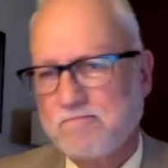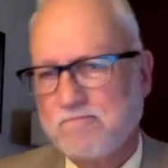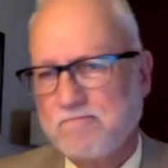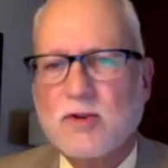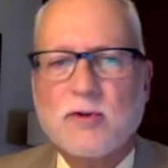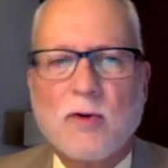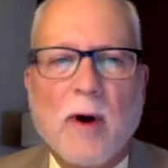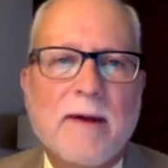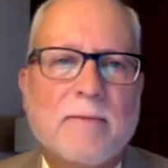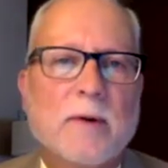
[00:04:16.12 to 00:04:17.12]

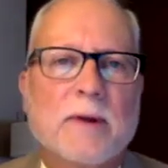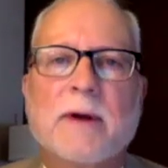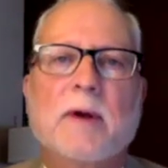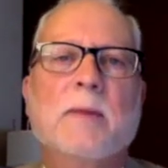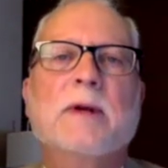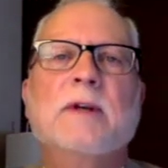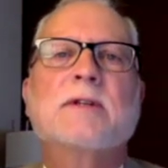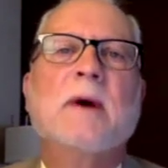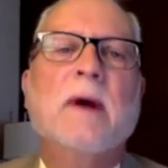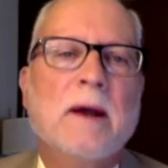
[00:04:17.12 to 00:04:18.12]
Strife with
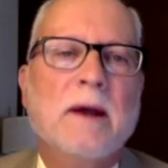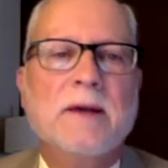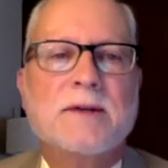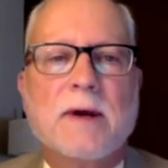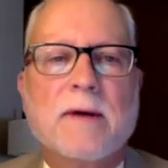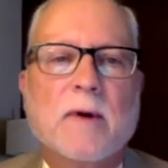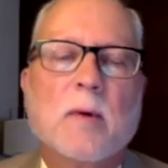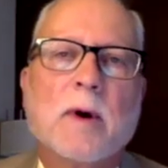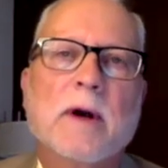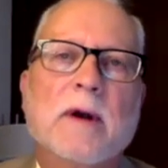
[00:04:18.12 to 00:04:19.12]
enemies is
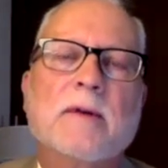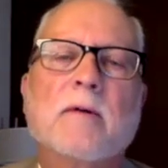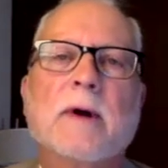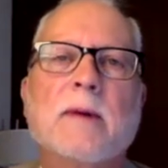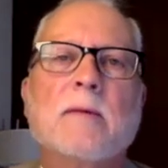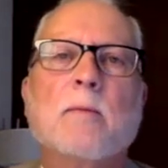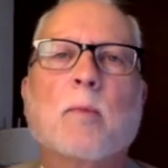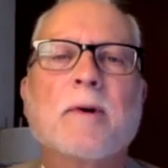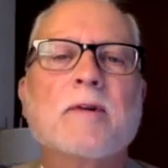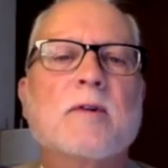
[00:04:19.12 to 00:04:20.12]
everywhere in the great
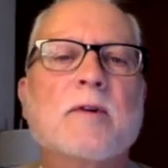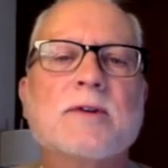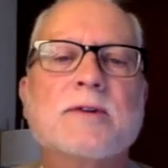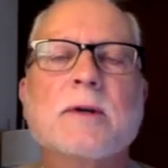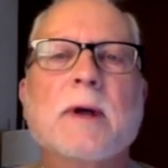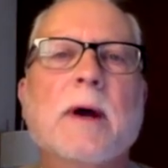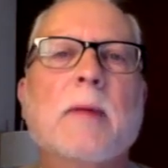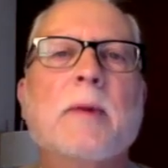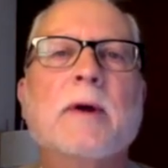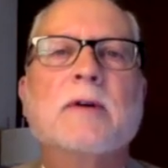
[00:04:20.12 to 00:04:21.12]
pre-Christian
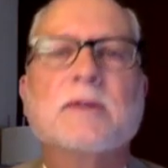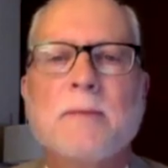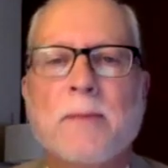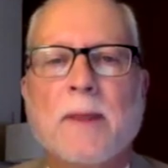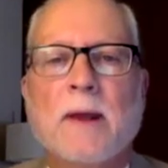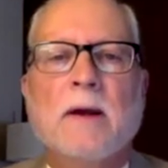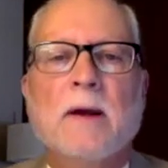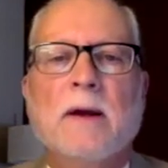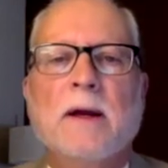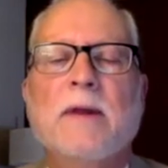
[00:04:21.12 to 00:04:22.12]
epics.
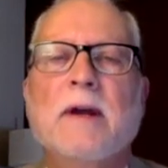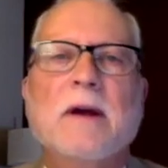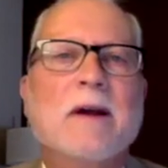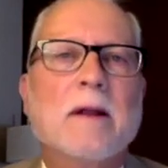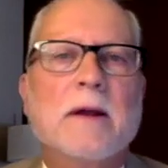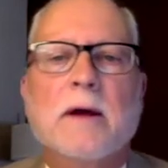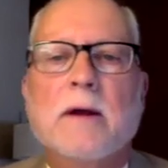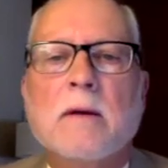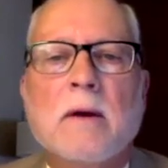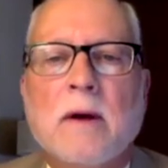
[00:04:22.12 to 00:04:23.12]
In the Iliad,
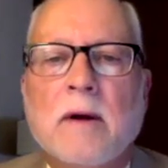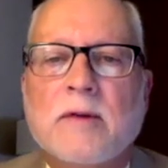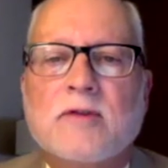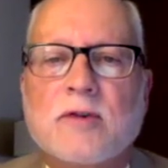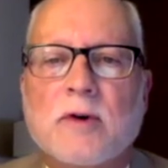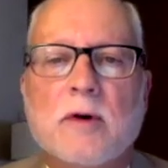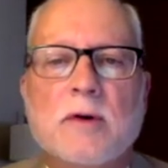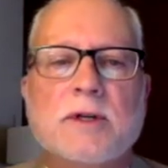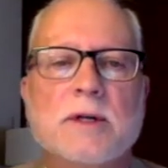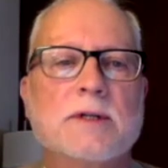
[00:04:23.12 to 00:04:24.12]
the
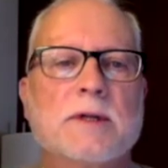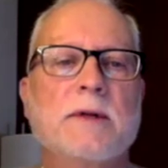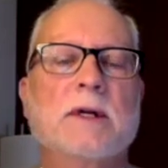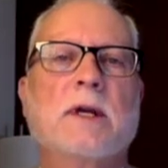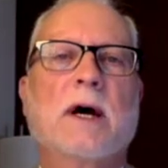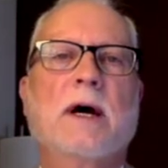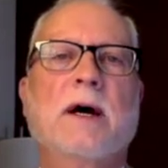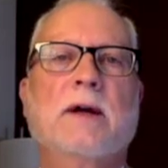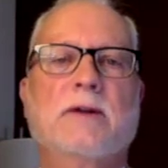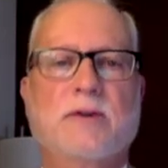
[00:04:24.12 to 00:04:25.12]
Trojans and the
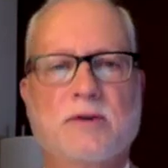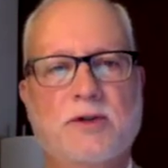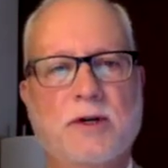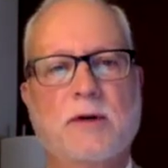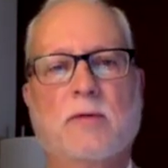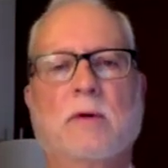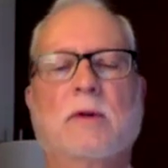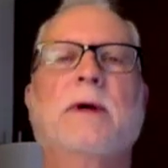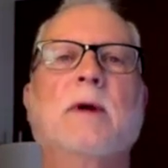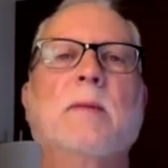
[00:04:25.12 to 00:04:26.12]
Achaeans are general
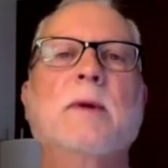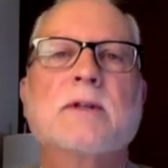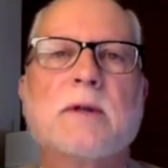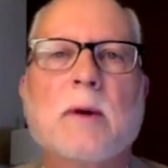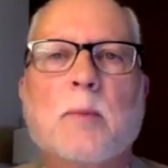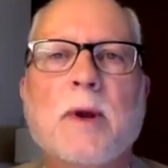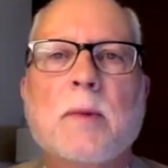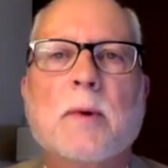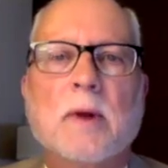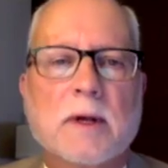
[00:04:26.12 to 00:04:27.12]
enemies, a
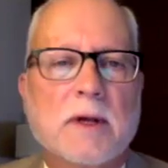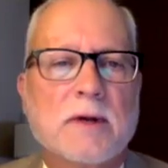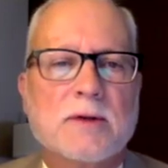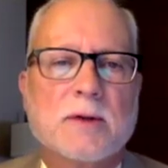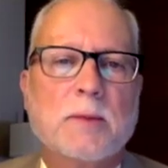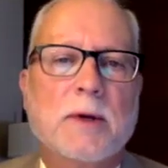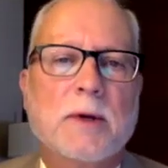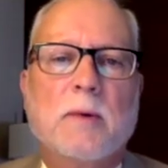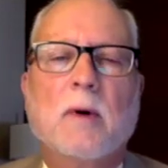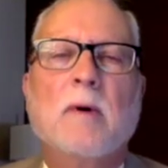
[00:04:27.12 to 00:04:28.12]
people against a
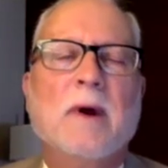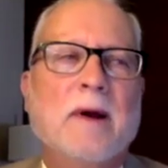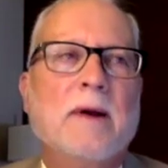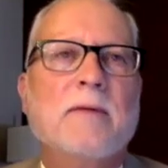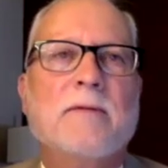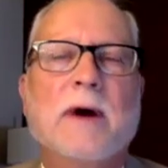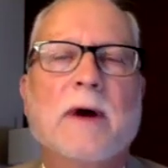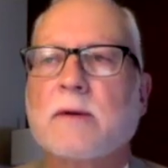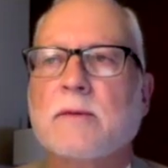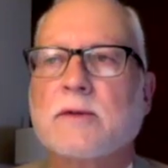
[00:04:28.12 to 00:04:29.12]
people. In
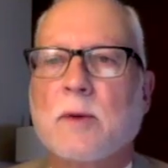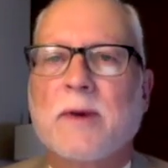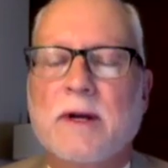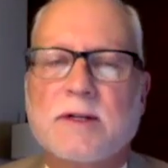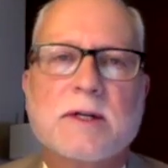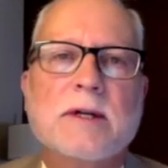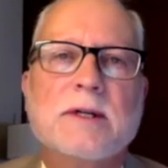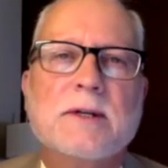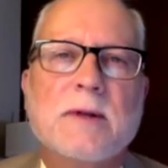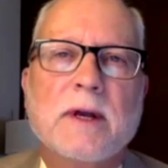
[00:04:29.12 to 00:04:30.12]
fact, so many
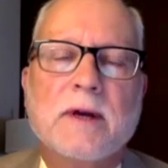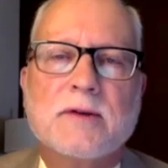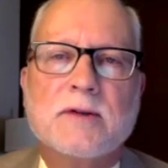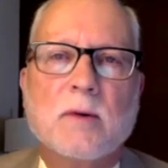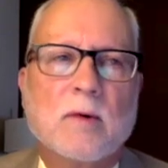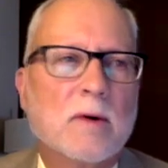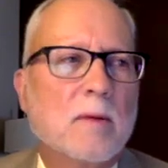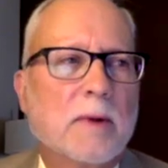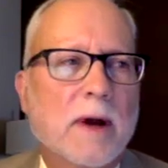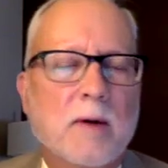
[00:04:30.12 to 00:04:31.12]
cities in the ancient
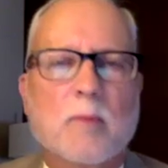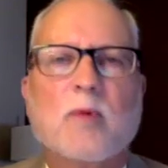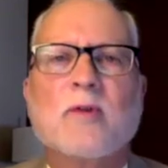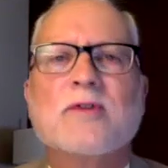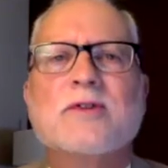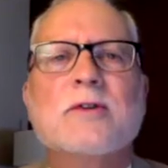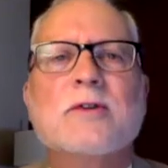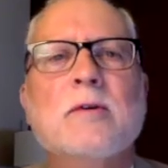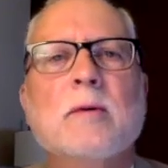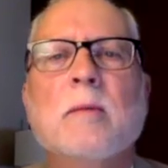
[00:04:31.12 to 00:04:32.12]
world kind of
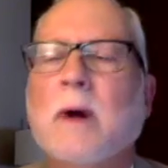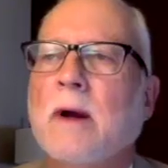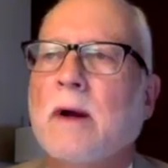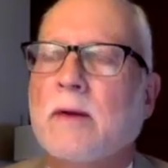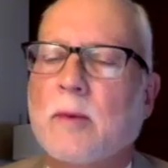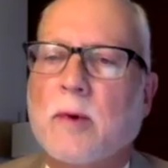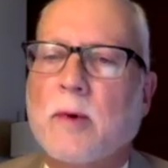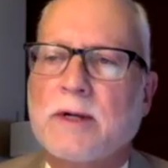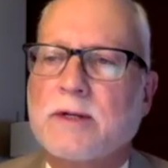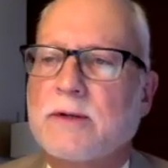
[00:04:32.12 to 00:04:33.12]
presume the
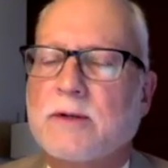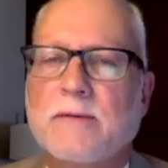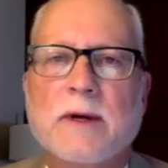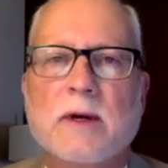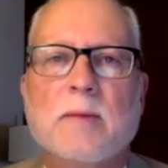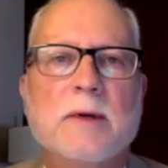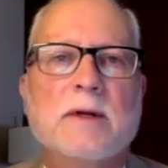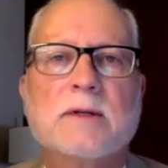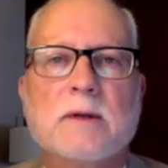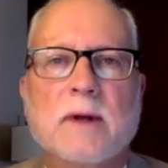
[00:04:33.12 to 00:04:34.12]
presence of enemies.